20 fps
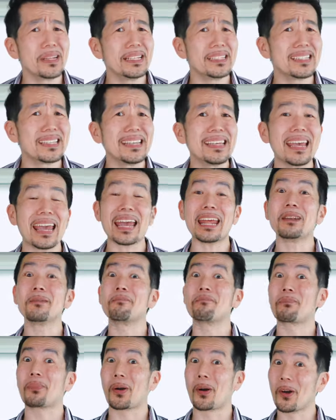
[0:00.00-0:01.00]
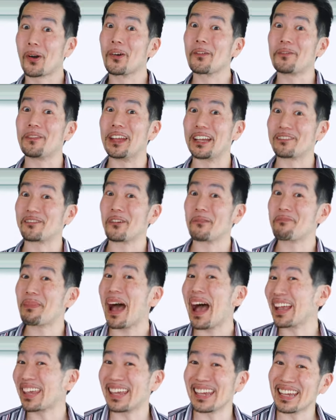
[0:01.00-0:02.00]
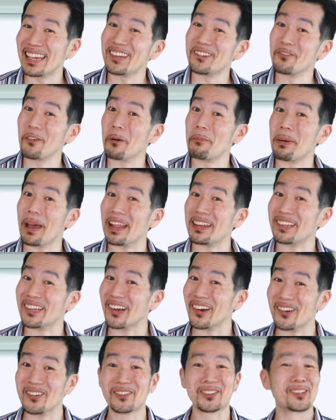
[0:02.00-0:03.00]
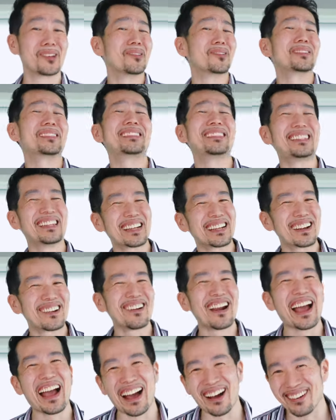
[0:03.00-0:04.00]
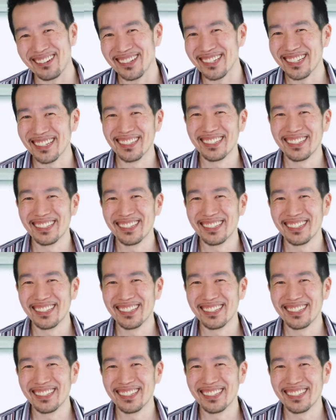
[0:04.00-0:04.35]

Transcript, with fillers: easy and perfect for packing into a bento, so stick around.